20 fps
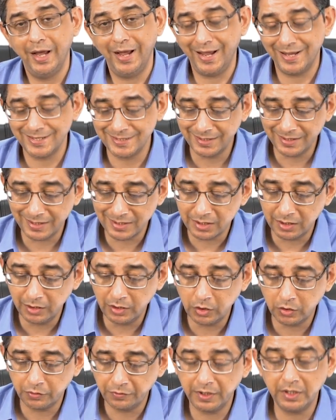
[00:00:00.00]
As a
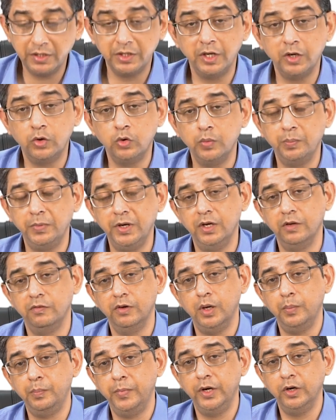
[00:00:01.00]
result of it, there could be
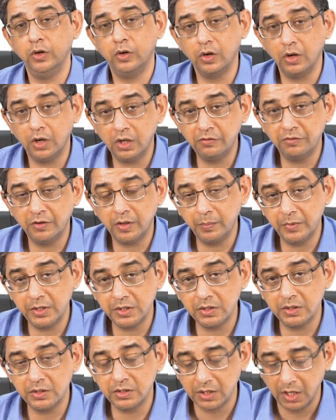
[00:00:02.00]
development of clot
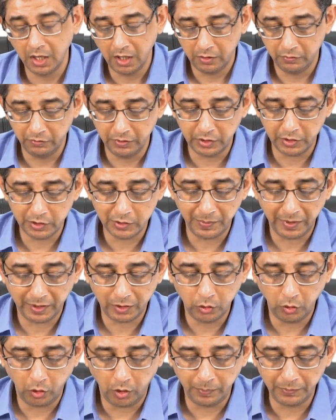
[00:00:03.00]
formations with respect
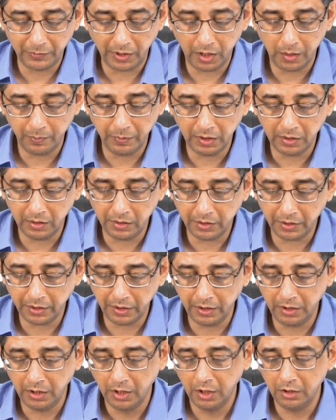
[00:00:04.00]
to ophthalmic
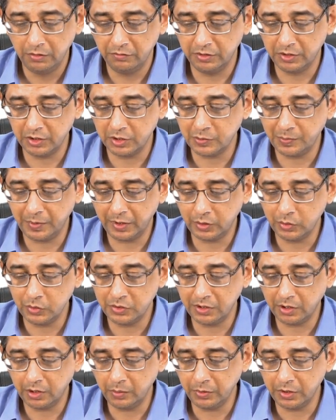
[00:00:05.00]
artery, with respect to
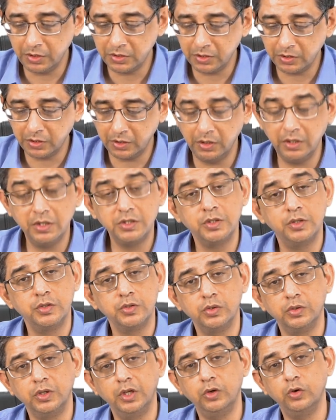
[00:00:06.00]
cerebral circulation.
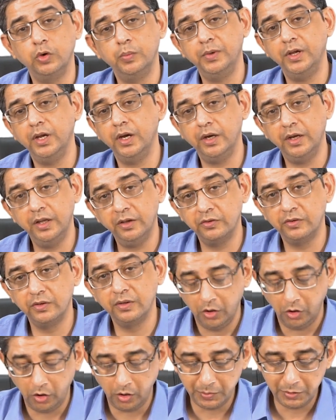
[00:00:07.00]
So there could be headaches.
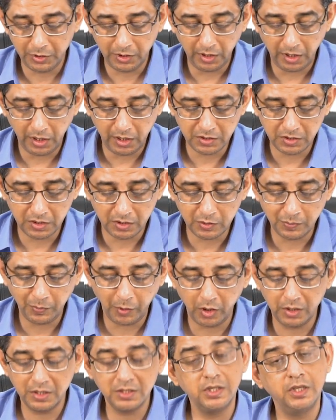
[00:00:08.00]
Option A says
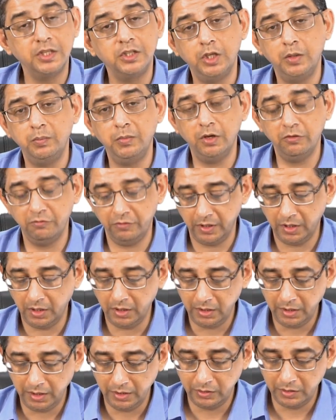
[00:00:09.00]
polycythemia
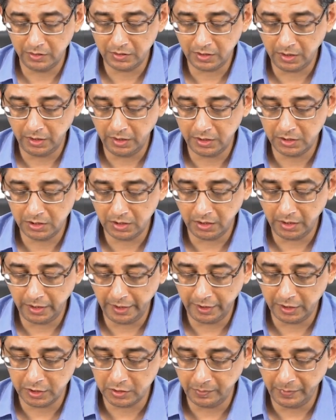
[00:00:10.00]
vera. In this condition,
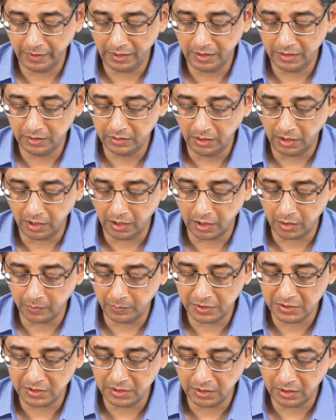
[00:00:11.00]
it is mainly the
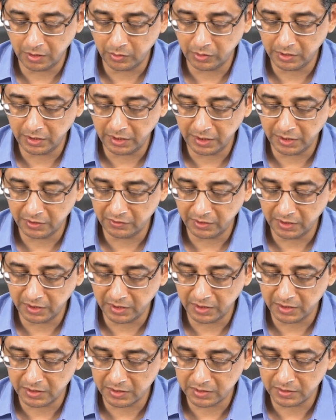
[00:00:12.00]
RBC count that is
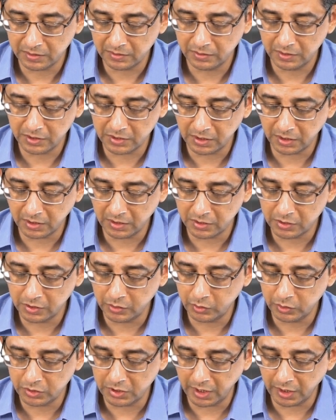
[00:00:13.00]
increased. This occurs due
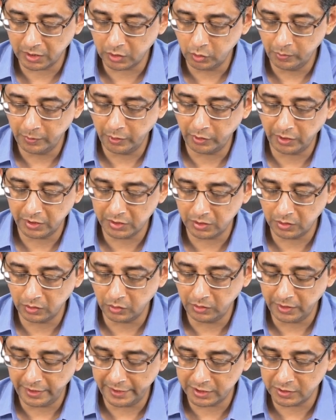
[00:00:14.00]
to JAK2 mutation.
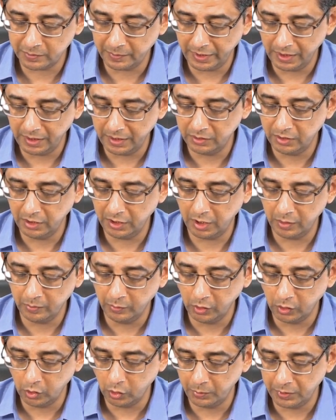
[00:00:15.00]
No, it's mainly the
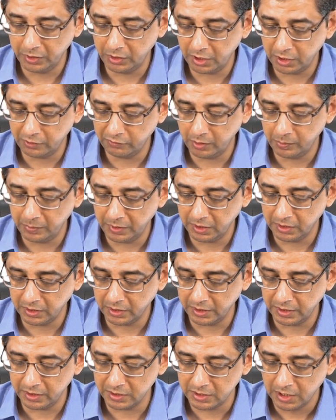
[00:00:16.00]
hemoglobin that will be
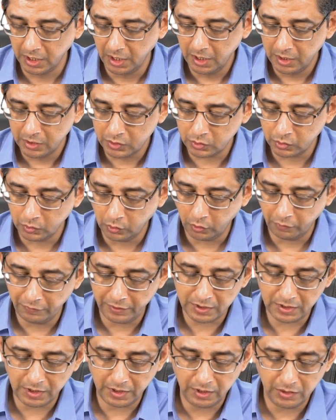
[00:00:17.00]
increased. So
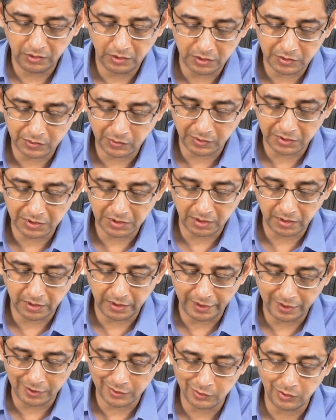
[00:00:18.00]
obviously in this question
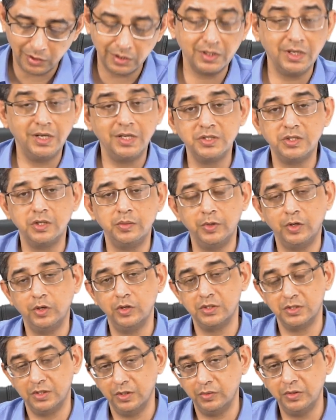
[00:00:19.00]
it is not the answer
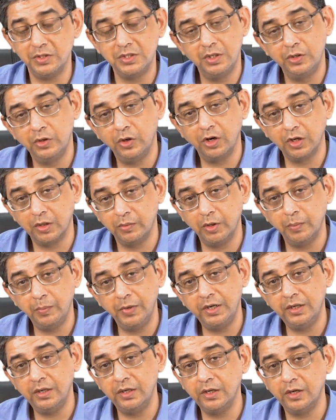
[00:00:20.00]
because the question talked about
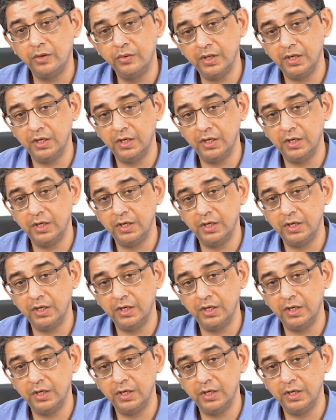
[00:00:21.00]
platelet count